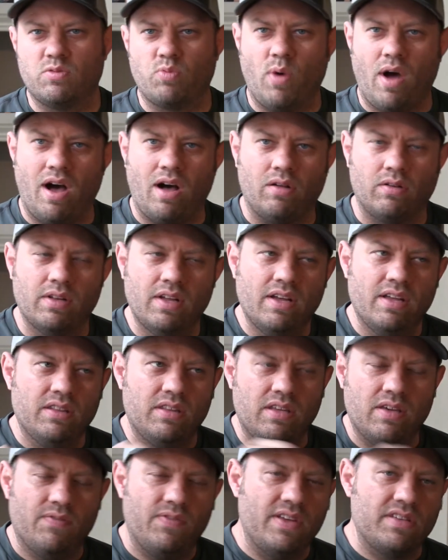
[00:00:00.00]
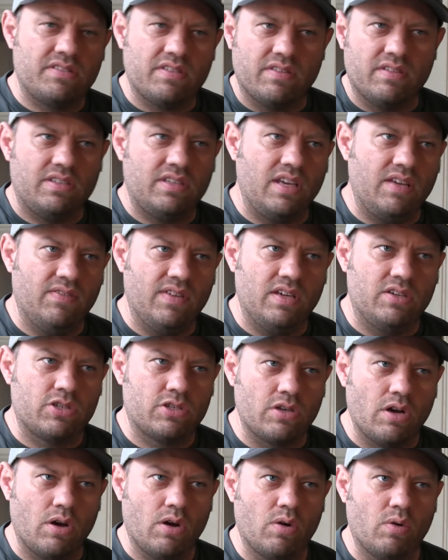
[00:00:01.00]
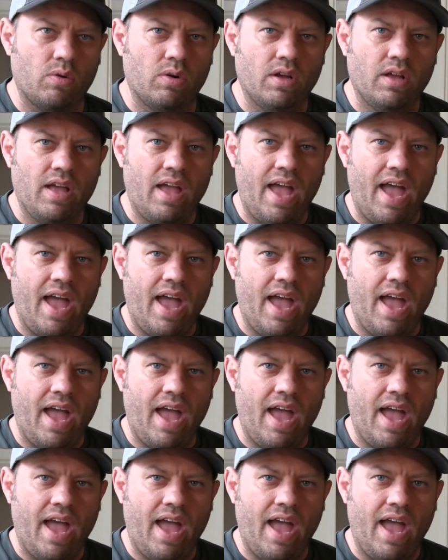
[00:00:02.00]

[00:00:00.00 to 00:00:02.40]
while the events of the TV show